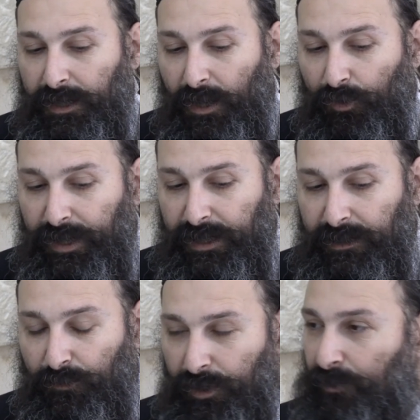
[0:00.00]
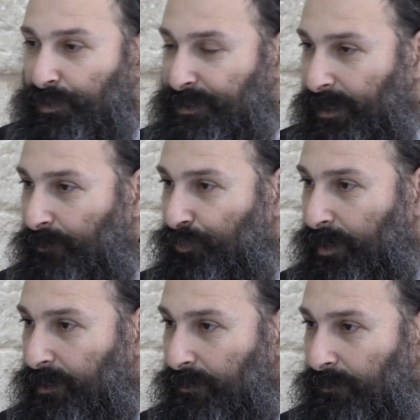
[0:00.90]
Now what are we
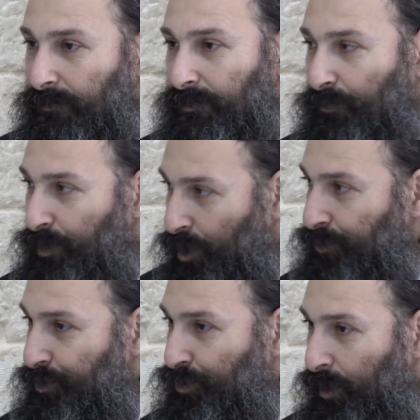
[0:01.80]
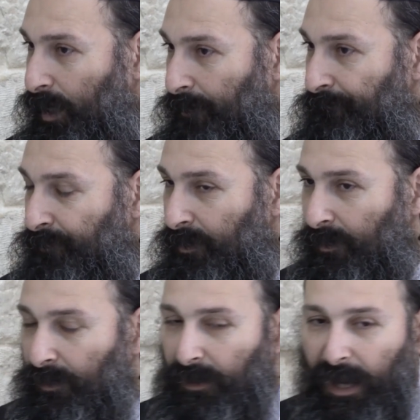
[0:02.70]
celebrating? That we got the Torah.
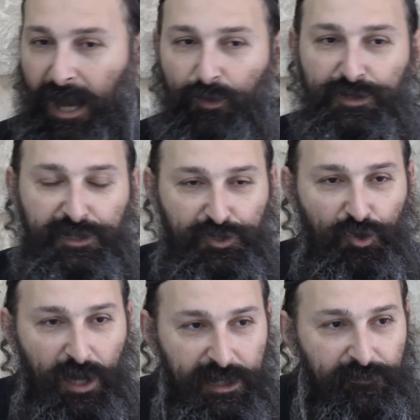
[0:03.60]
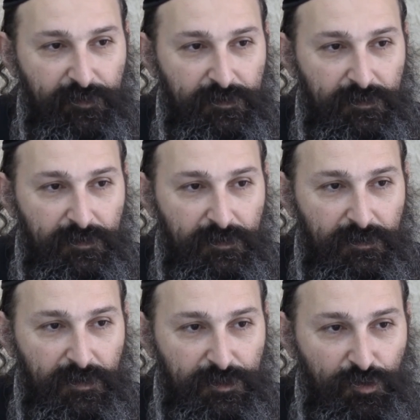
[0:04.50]
How was the Torah given?
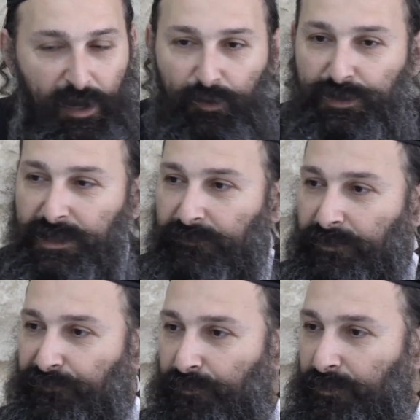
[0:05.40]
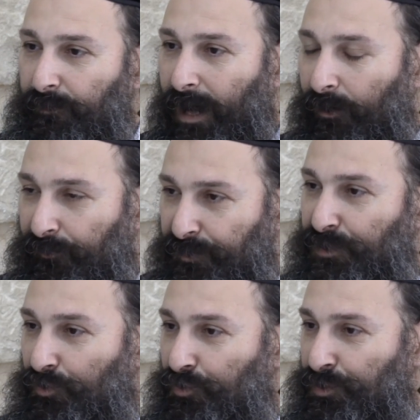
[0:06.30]
Torah was given from the mouth,
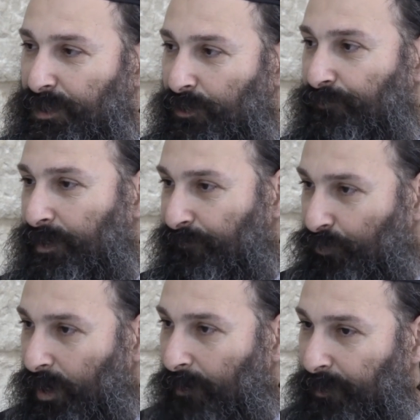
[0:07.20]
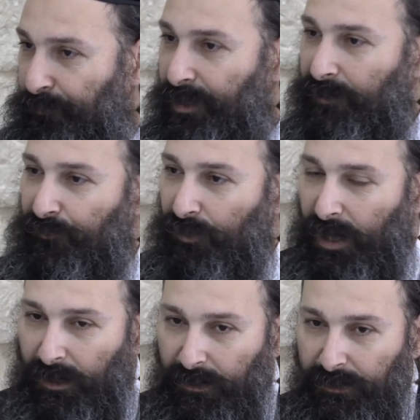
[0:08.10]
so to say, of the Gevurah. Mipi
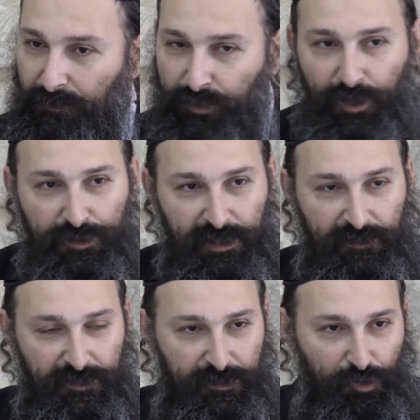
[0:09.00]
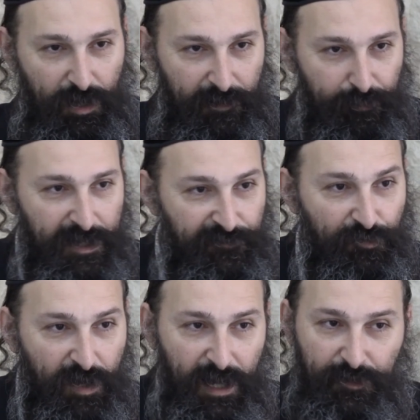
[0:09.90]
HaGevurah. We got the Torah by
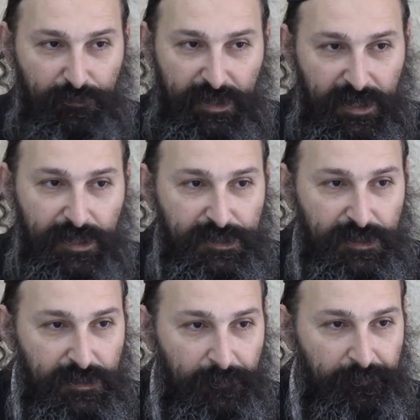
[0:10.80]
Gevurah, not by Chesed.